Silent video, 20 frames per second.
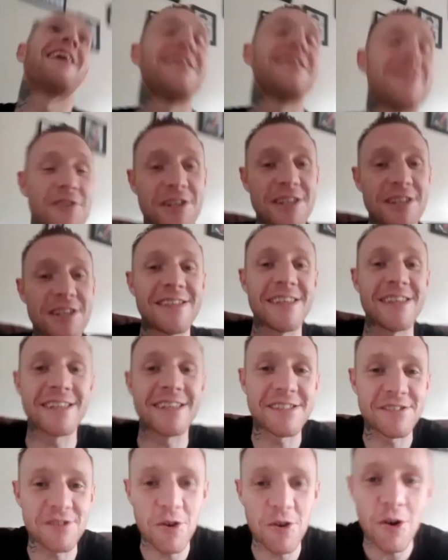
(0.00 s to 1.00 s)
only
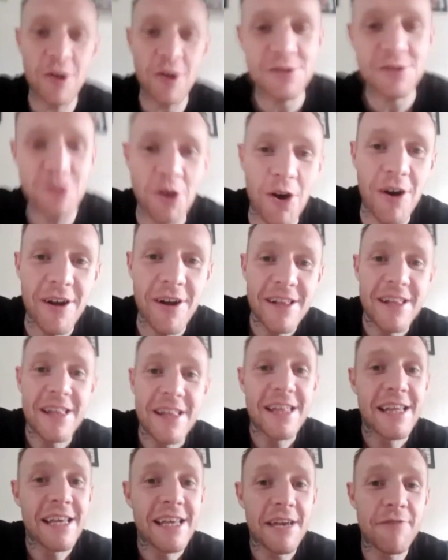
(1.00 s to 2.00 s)
6. You know, so
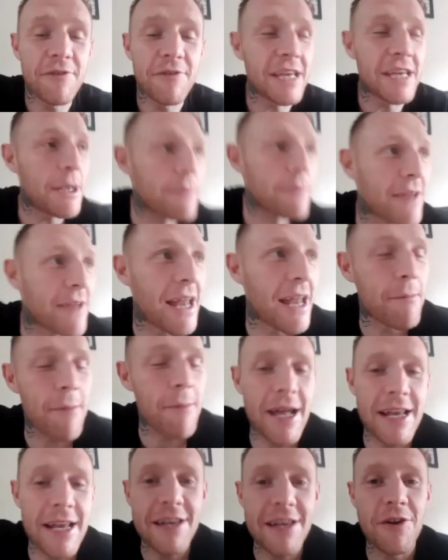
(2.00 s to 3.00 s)
if he keeps at it,
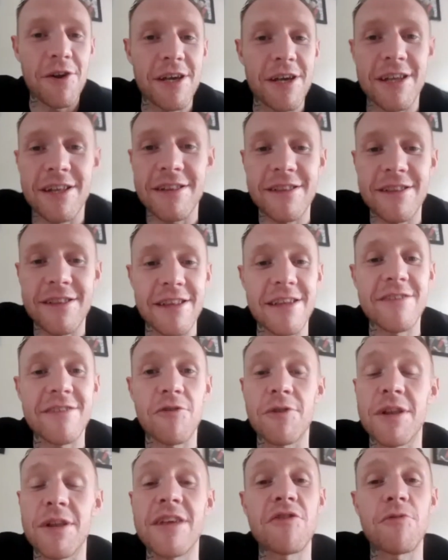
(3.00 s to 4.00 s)
man, like, these
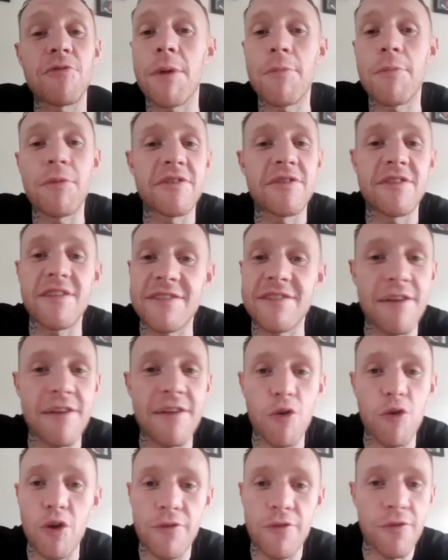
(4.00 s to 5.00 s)
are memories he's
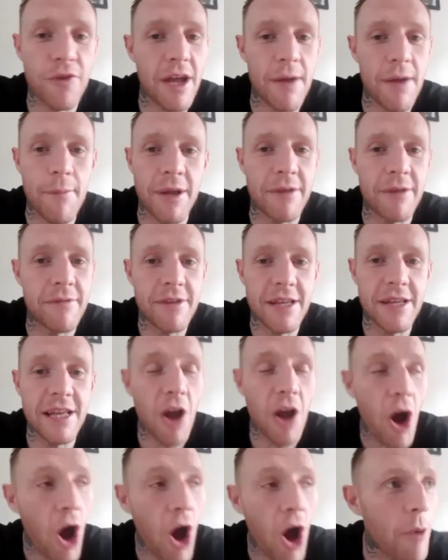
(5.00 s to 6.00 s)
never going to forget, man.
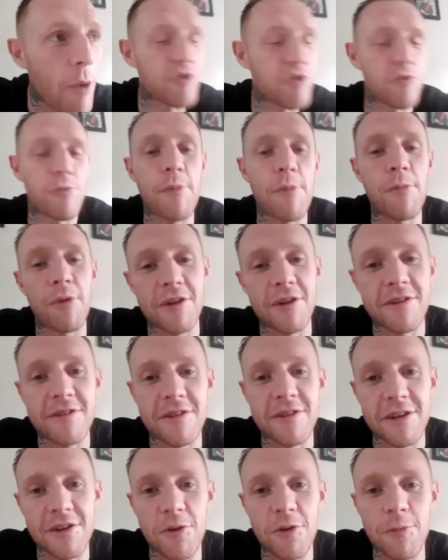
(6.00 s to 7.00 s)
He'll always remember this.
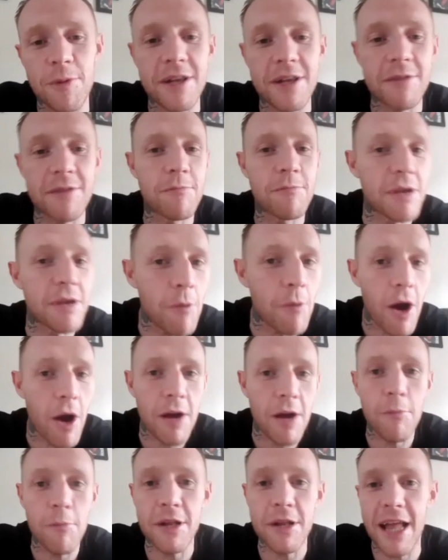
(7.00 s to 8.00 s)
Like, you know what I mean? Me
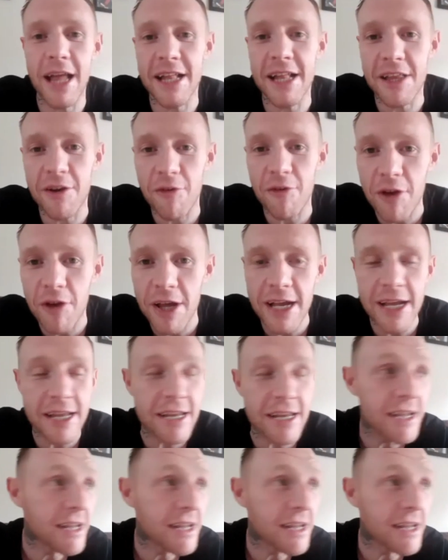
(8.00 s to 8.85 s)
walking my dad to the ring, and